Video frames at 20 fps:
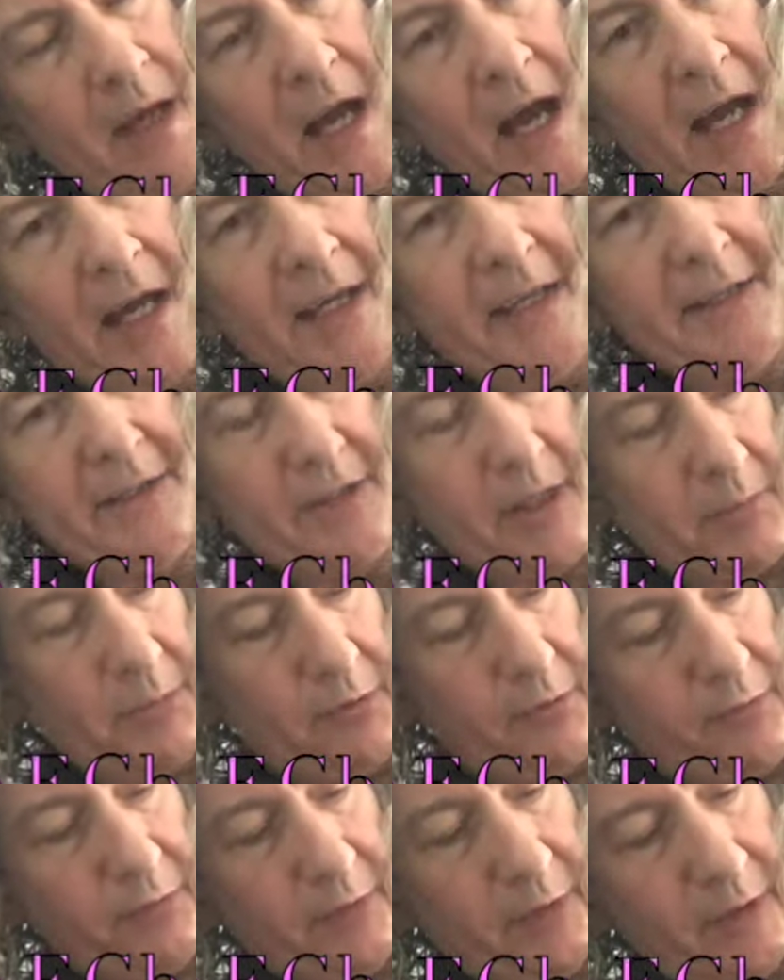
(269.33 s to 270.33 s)
A
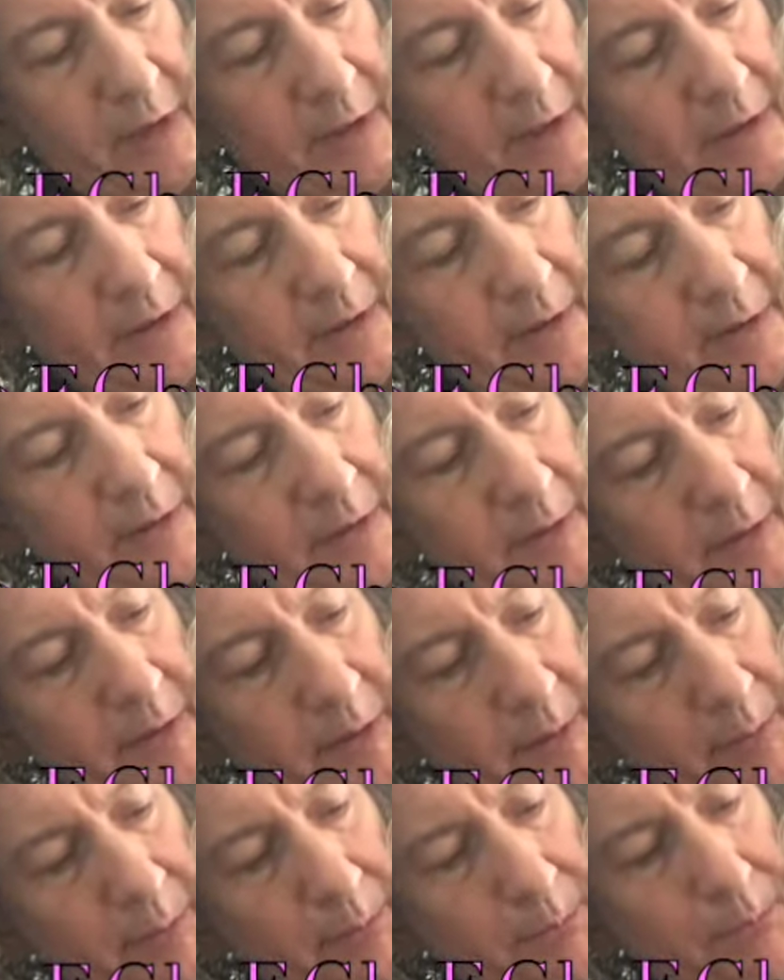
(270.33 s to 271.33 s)
double flat,
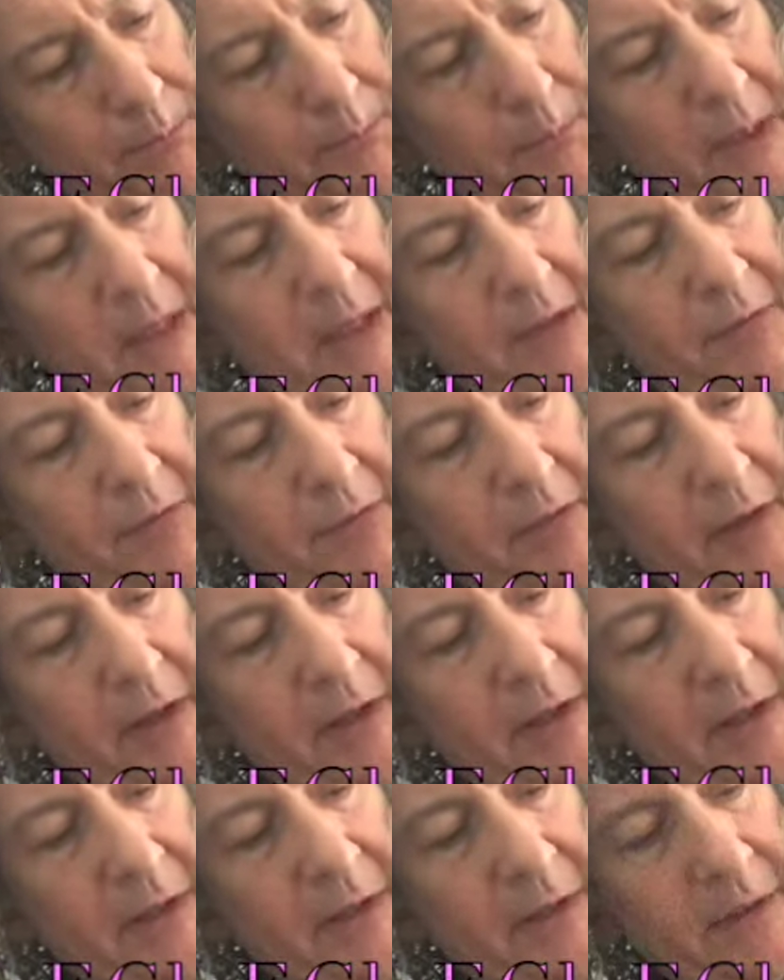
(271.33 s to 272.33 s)
B
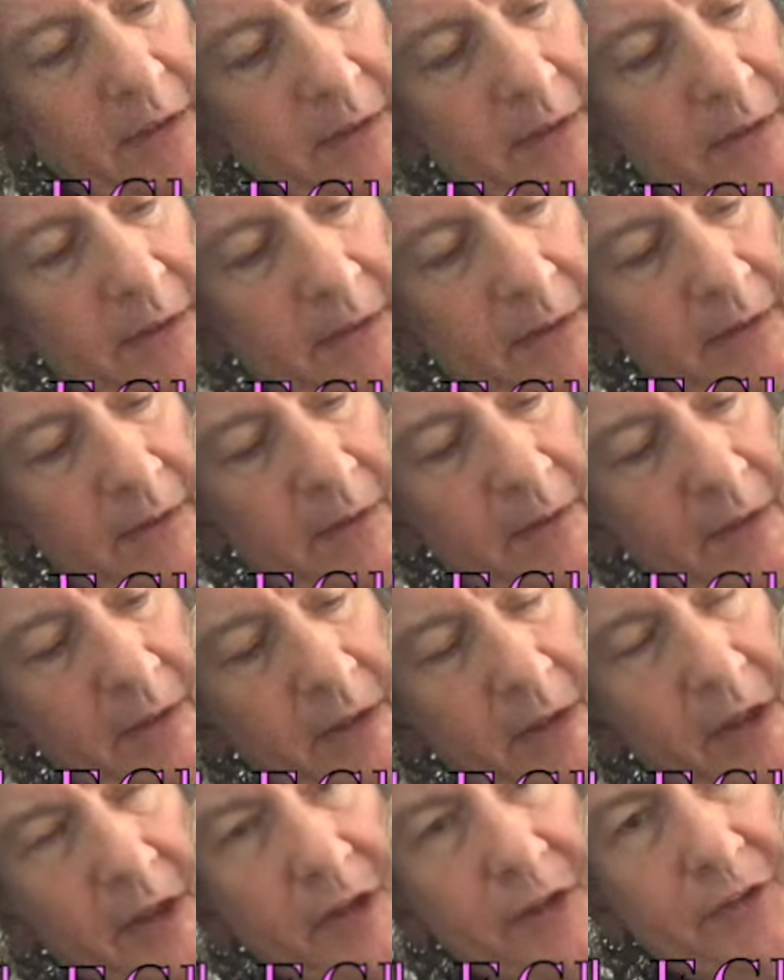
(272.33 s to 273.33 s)
flat,
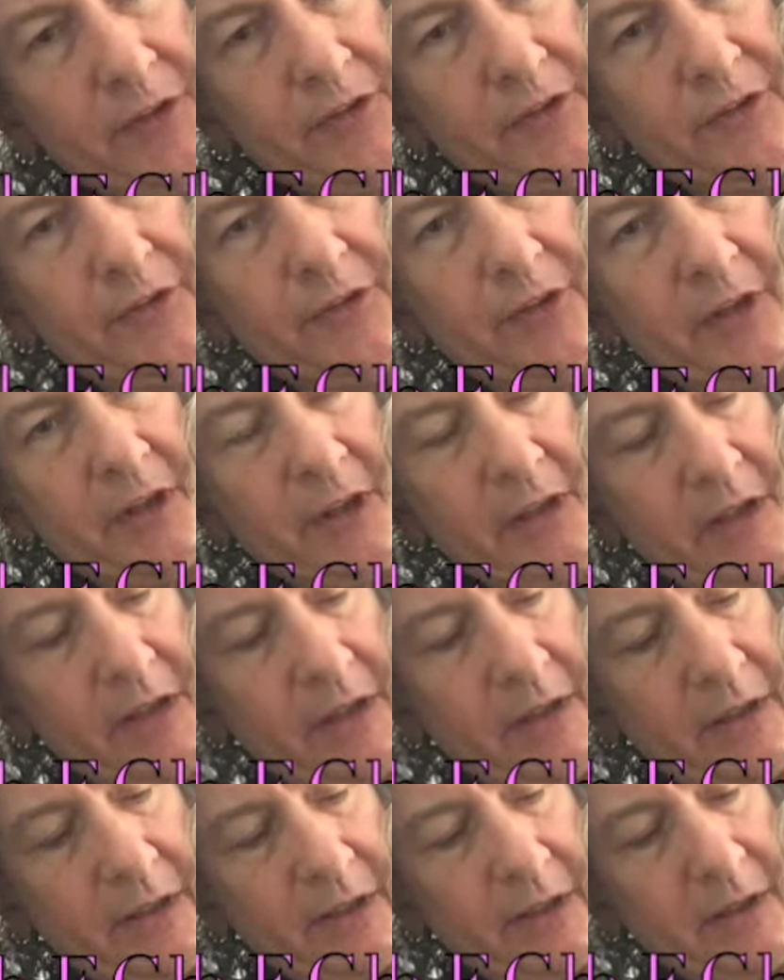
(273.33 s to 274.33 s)

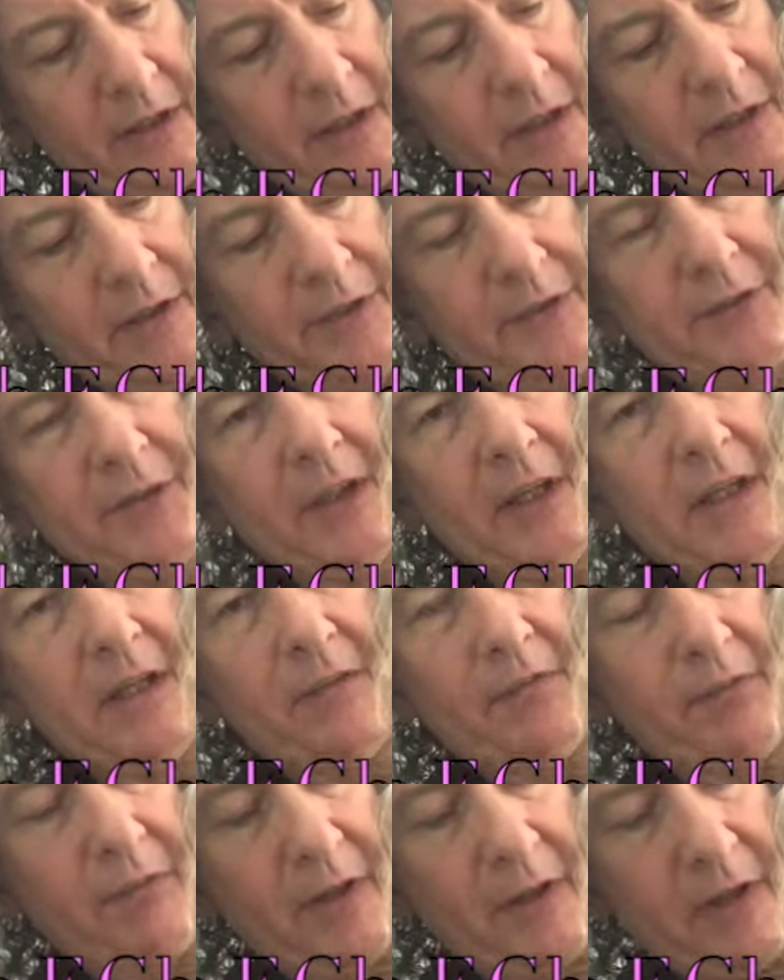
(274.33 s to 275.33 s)
C,
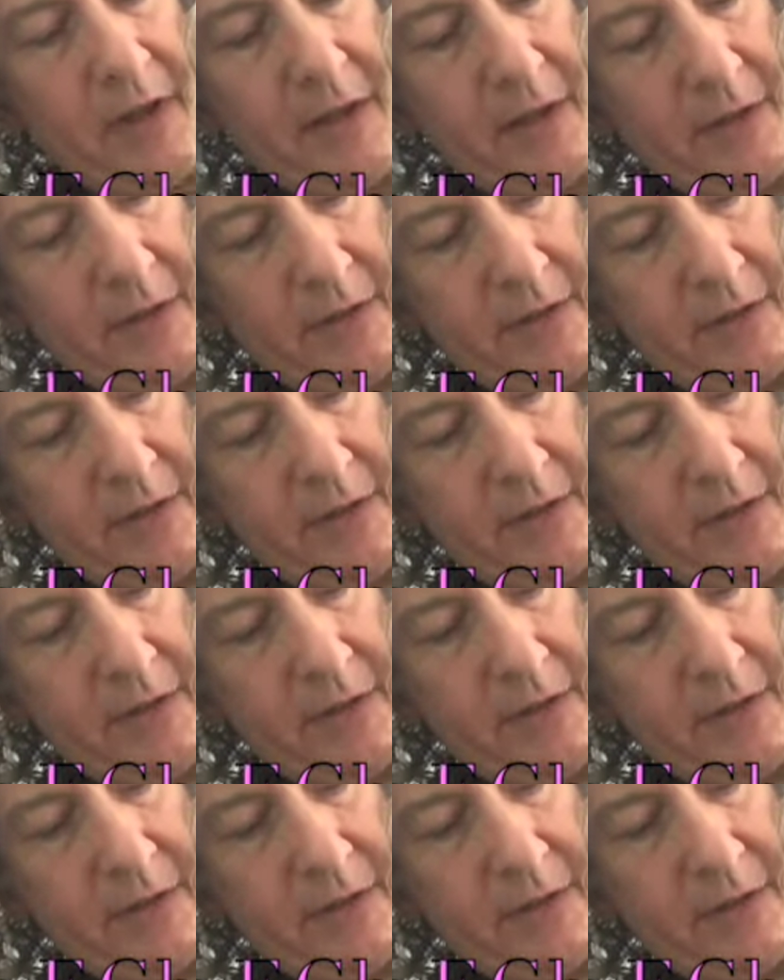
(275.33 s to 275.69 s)
D flat,